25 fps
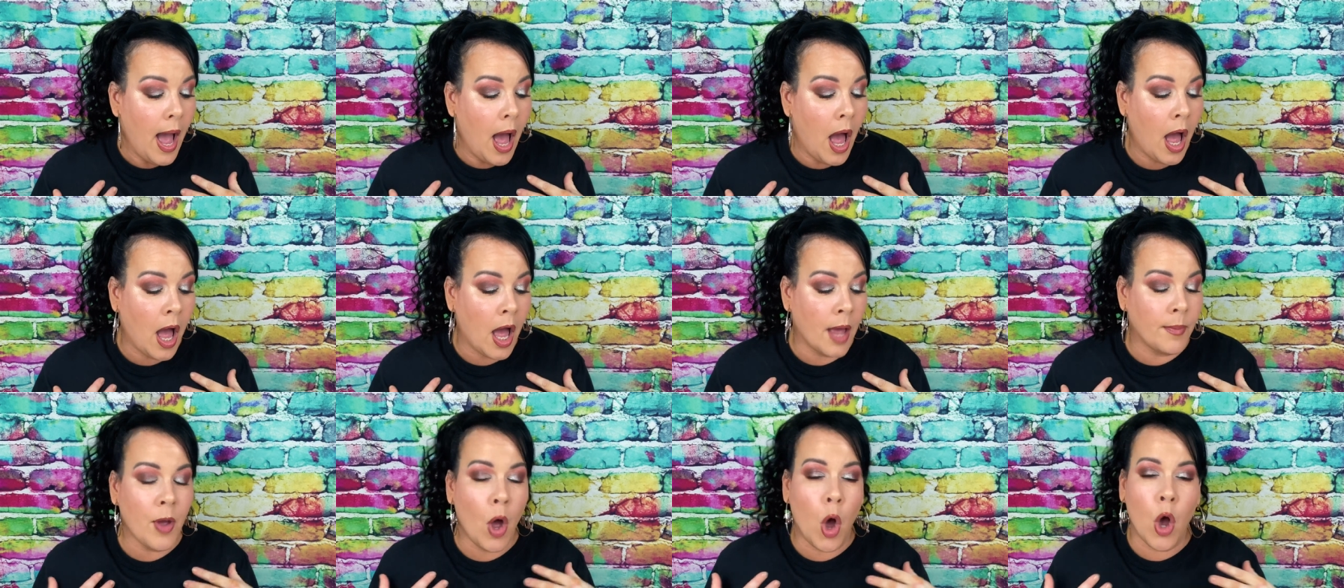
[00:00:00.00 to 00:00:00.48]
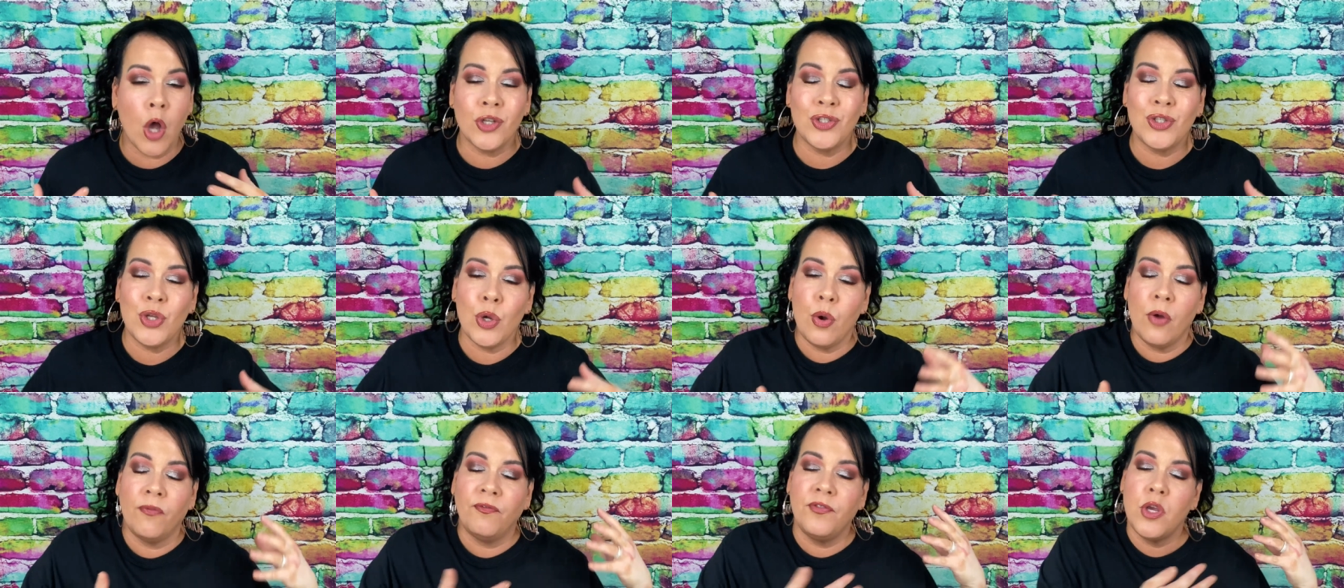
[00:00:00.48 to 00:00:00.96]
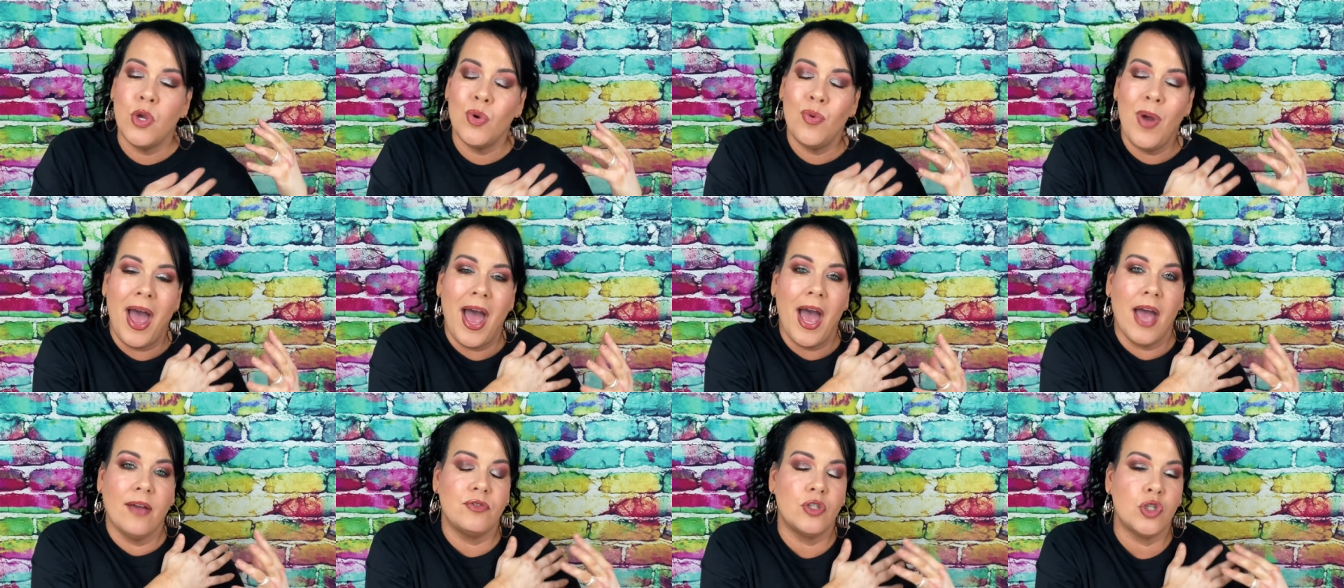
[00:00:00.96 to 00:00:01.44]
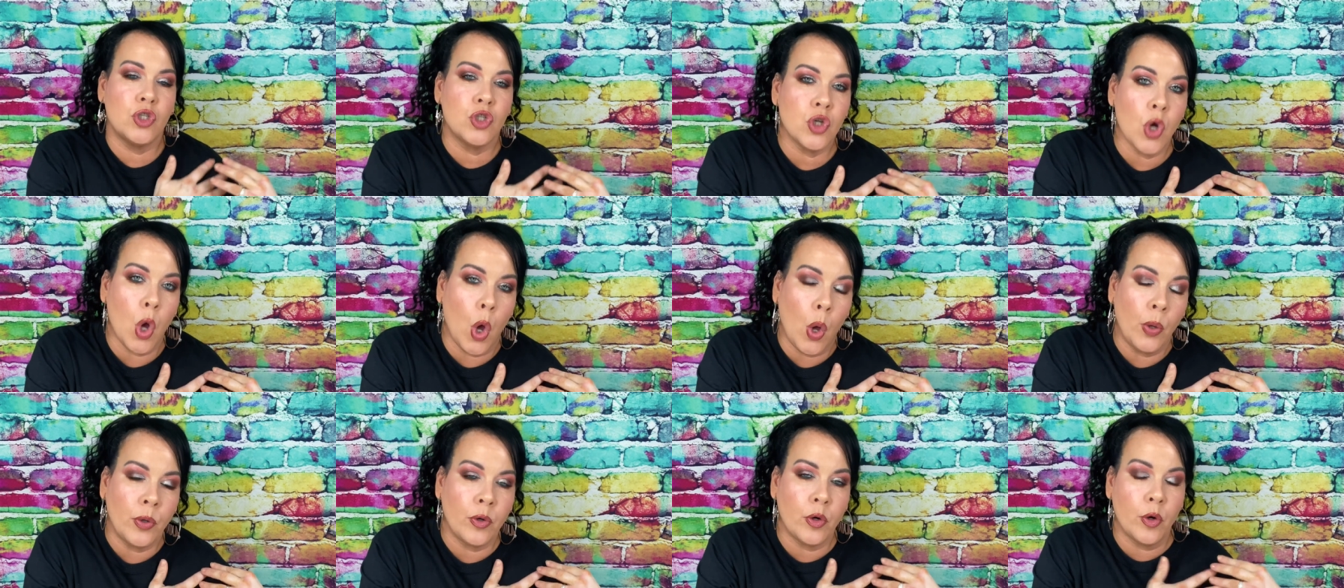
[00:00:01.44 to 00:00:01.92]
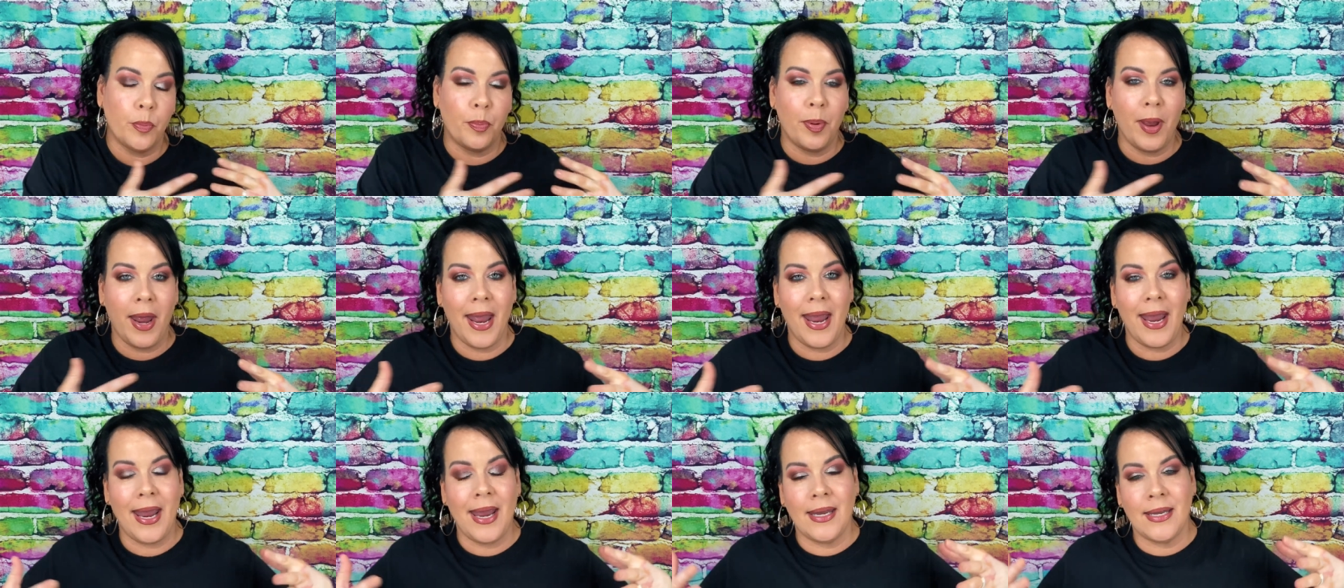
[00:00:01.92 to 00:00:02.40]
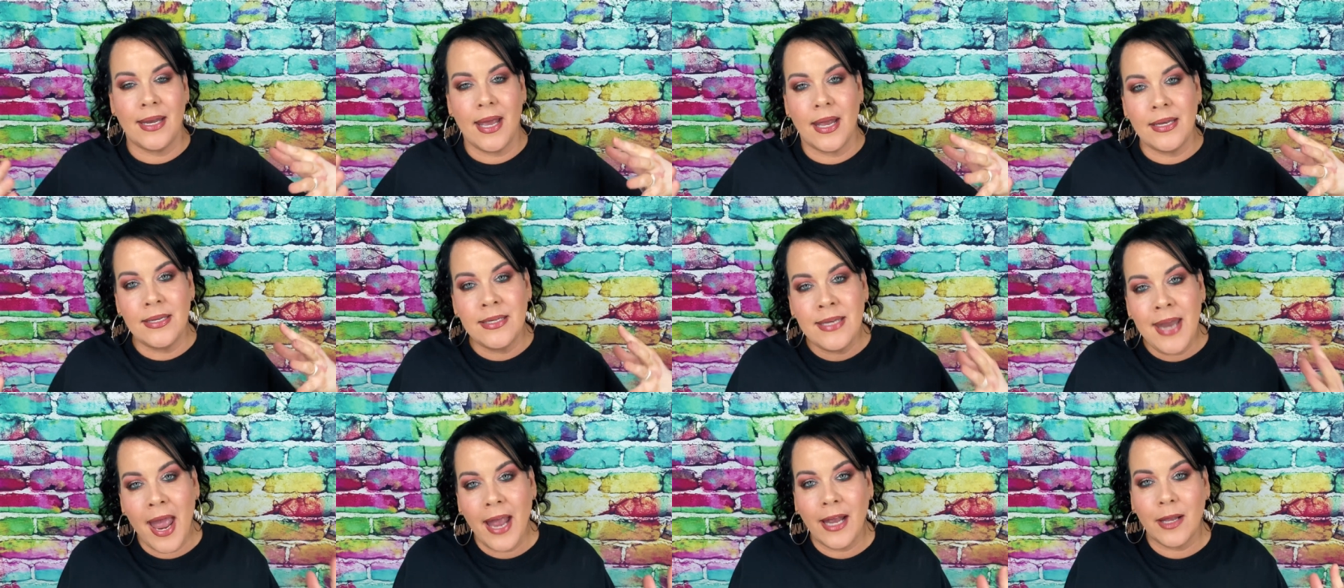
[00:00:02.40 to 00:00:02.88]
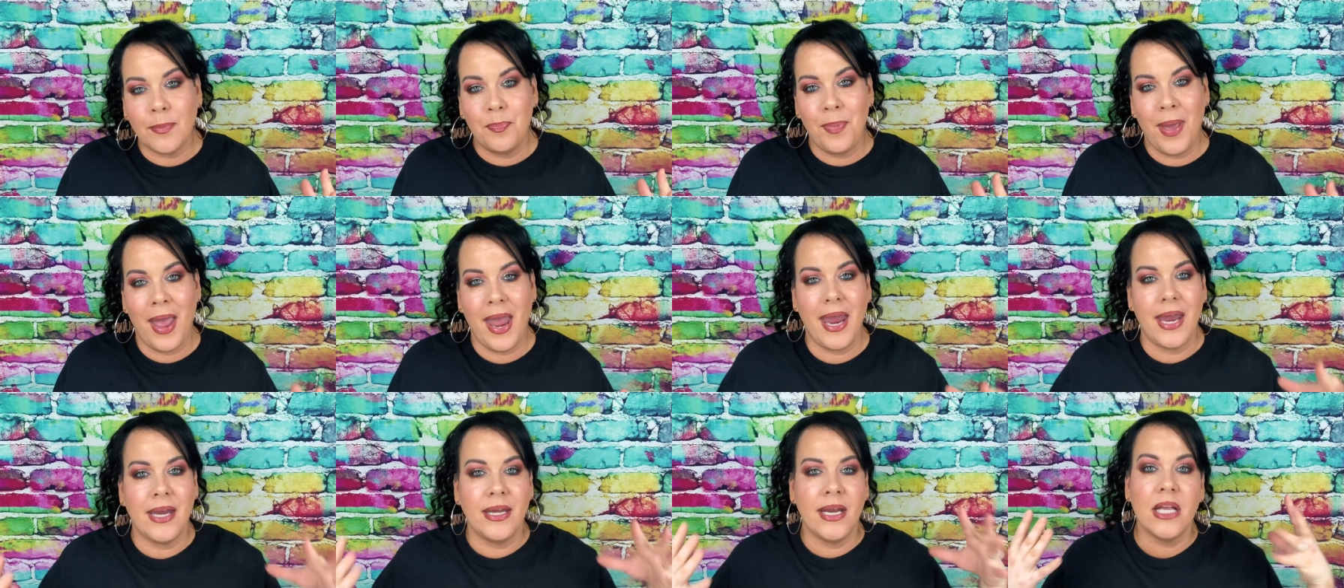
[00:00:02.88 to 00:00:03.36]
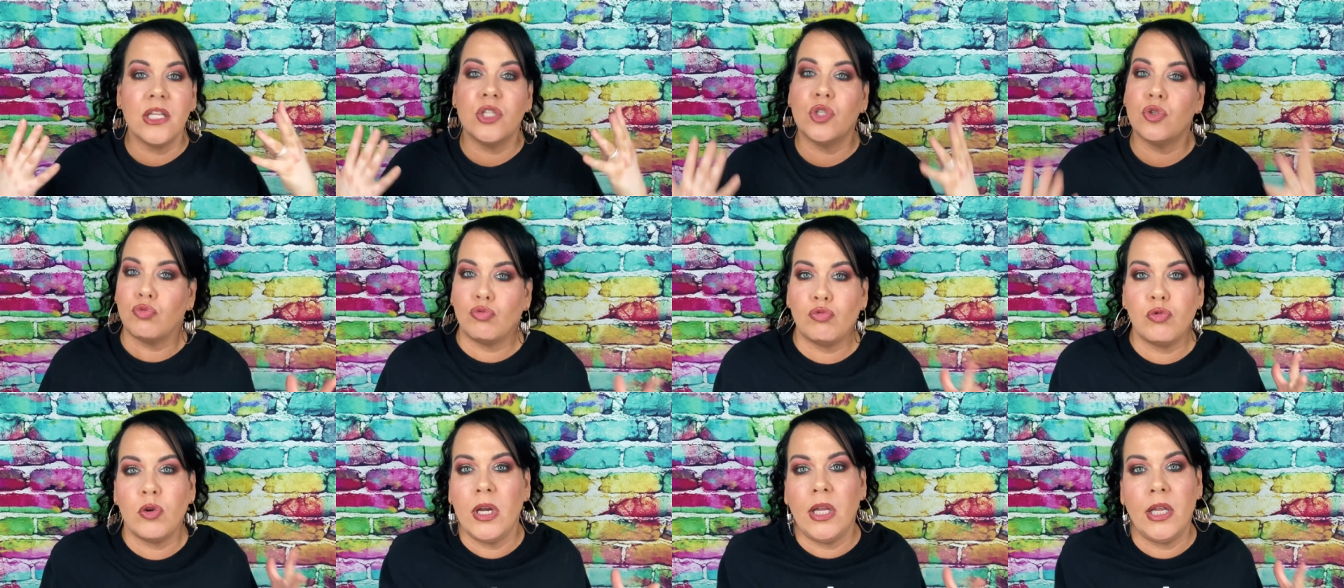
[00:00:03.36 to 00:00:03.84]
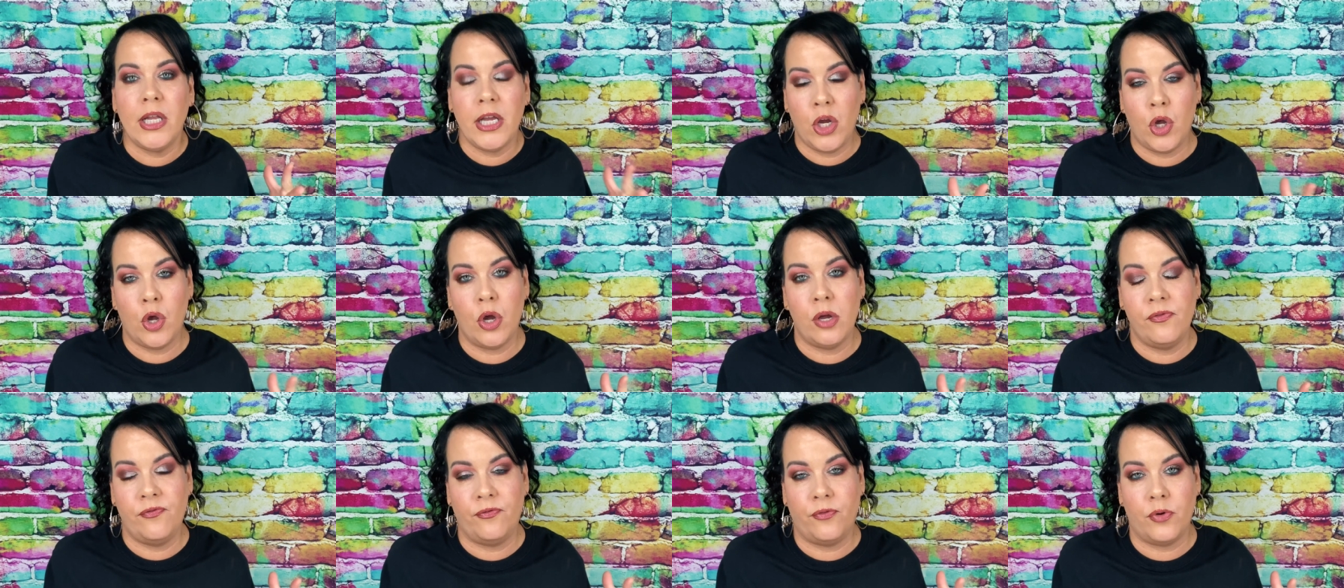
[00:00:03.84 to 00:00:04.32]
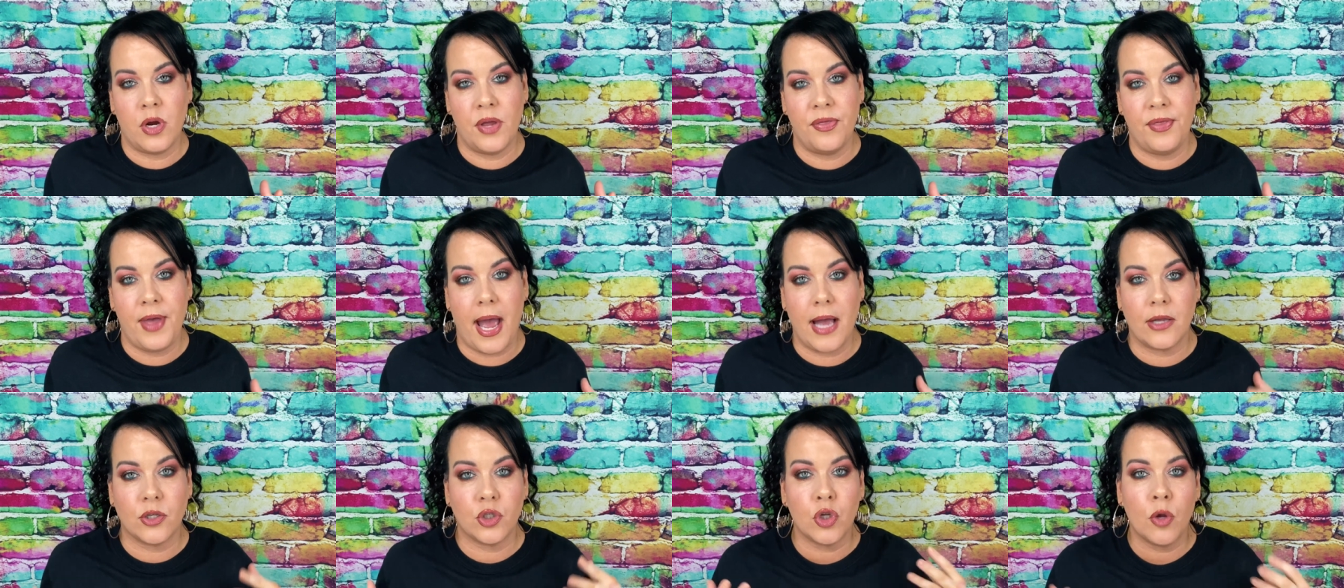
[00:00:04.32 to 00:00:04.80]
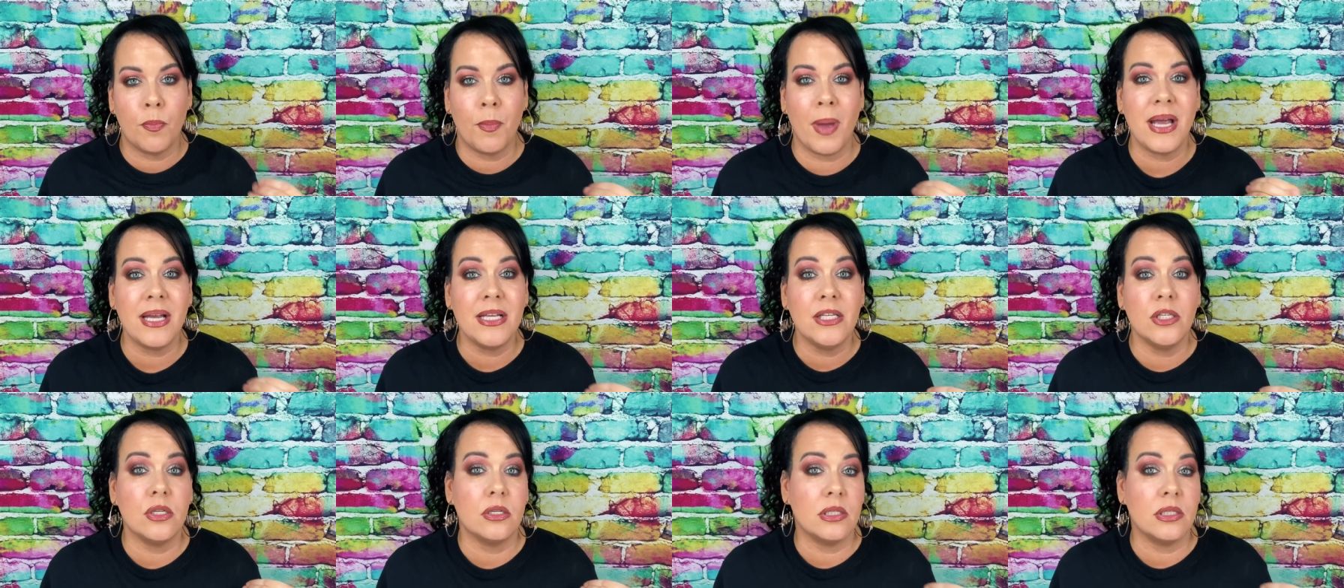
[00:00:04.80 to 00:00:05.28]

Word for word: Um, also, if you have shoulder pain, neck pain, it's really good for that. So my,